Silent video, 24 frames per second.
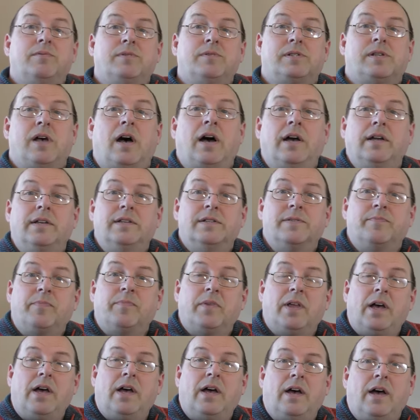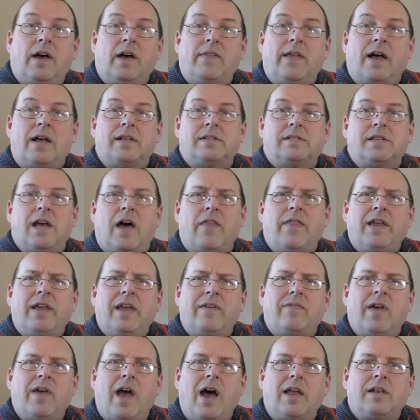it was signed. And that, I
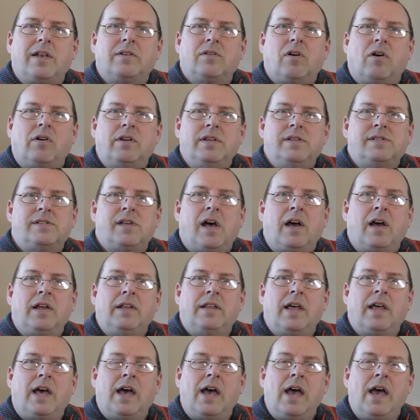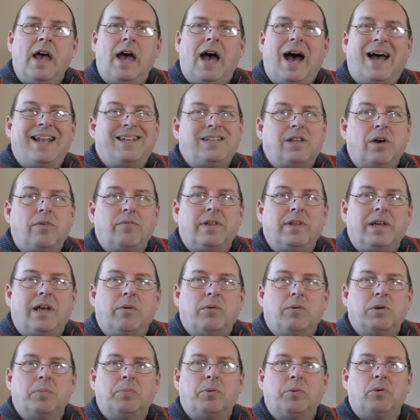think if they hadn't got any signed there, I don't think
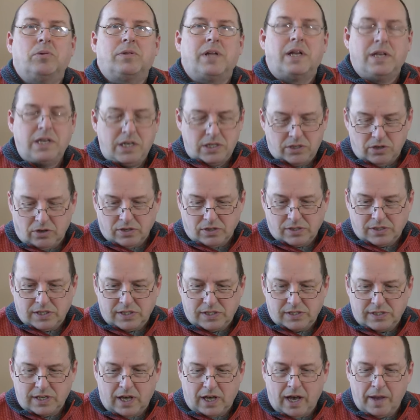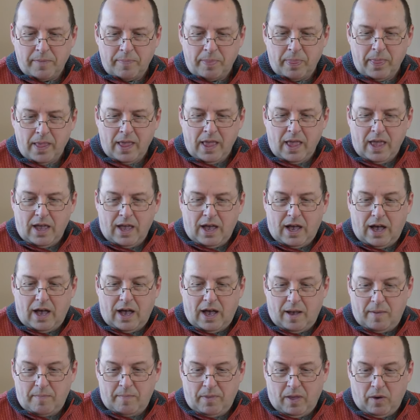I would have bought any Ducks this time.
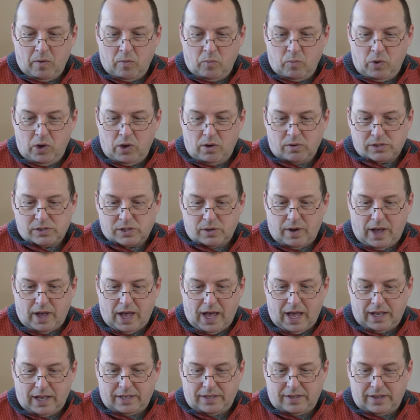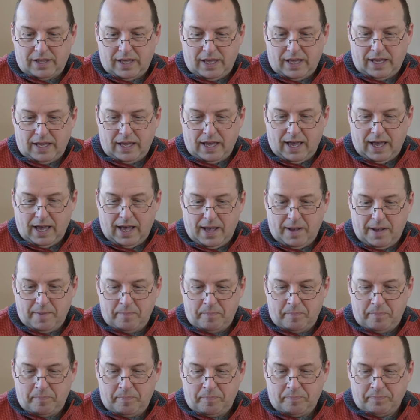We also had the
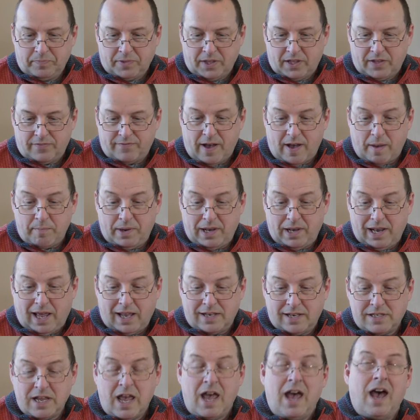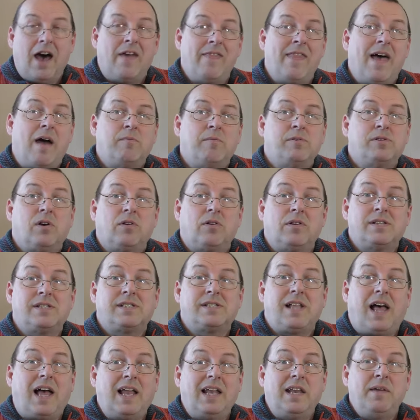Fabuland, and that was on a
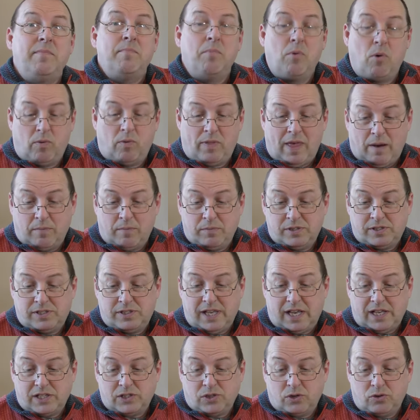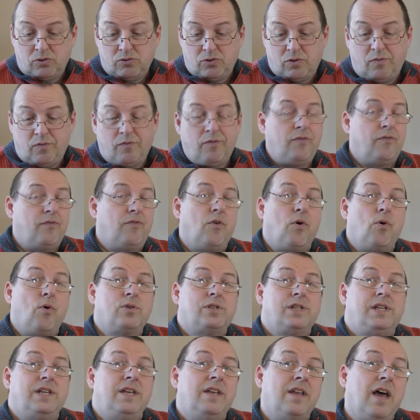slightly more. That was
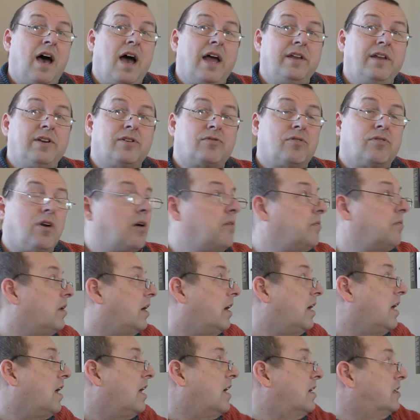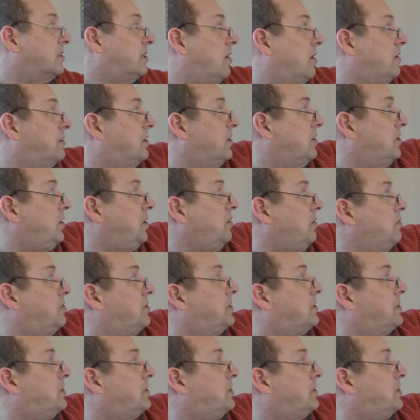649 kroner. So it's a new